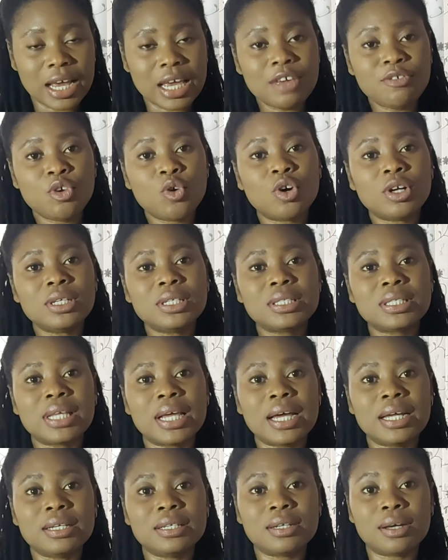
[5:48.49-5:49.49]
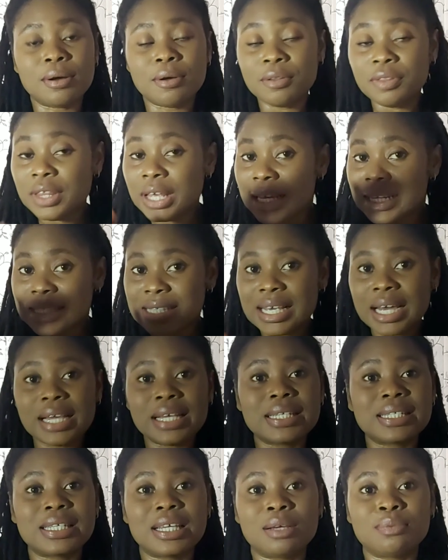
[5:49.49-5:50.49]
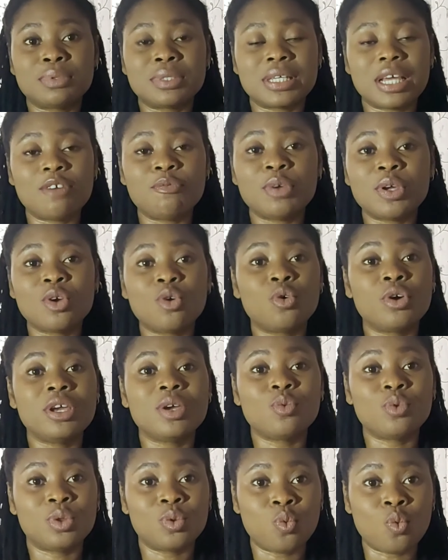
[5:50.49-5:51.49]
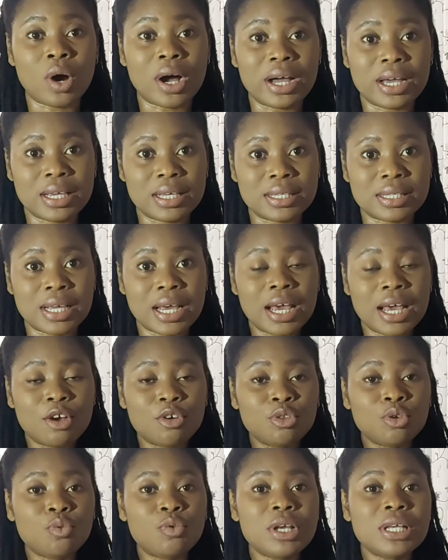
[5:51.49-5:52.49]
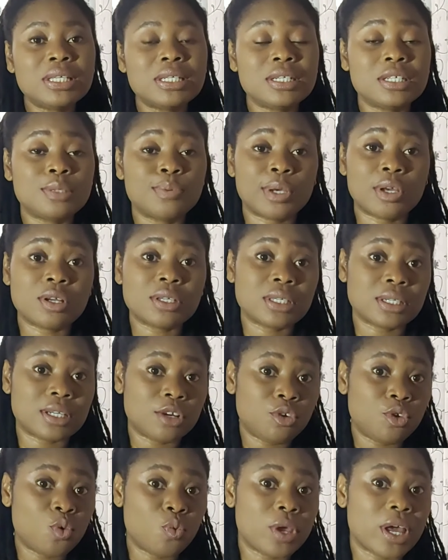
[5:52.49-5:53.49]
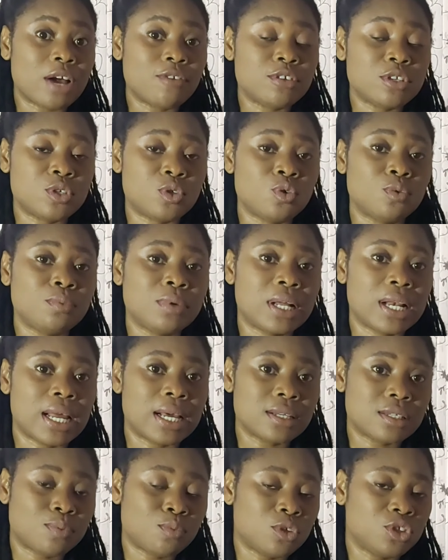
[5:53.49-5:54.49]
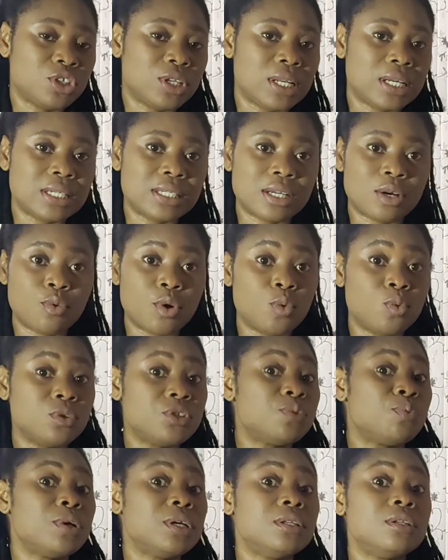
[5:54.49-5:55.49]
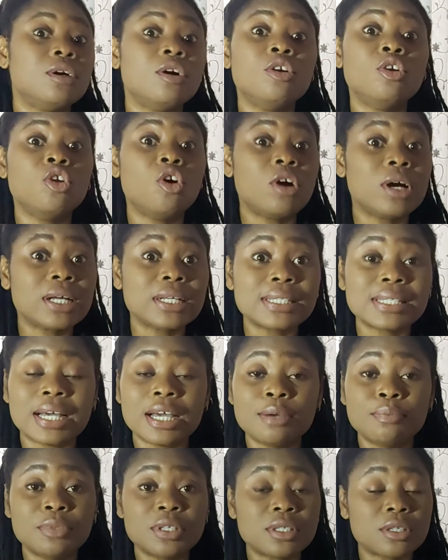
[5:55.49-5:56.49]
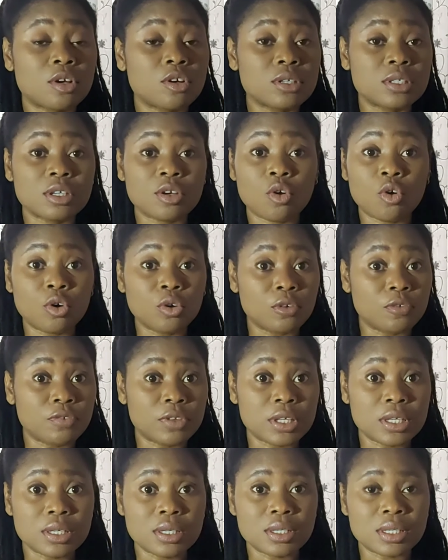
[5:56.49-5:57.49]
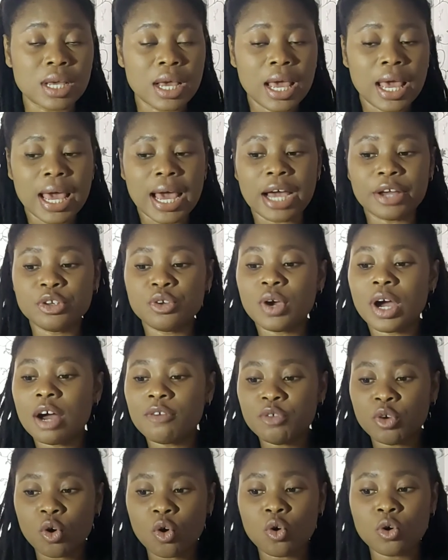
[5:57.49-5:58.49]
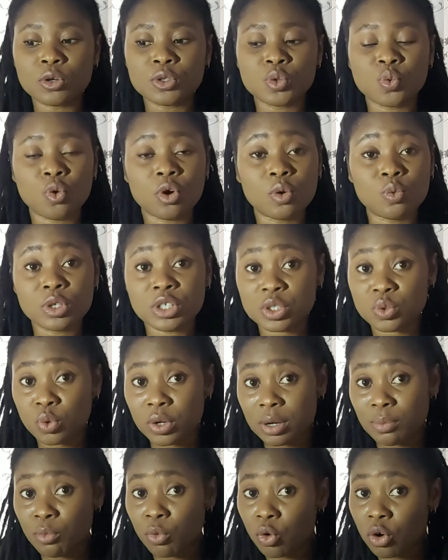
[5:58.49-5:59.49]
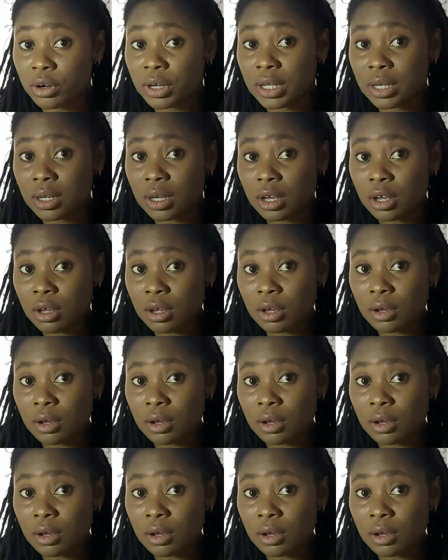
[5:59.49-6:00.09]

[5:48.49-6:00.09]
If you understand the entire steps have been going with whys, the reason is because, and I know we have a Zoom class much later where we'll spend a longer time discussing all of these, and you have your coursework, which is what I'm running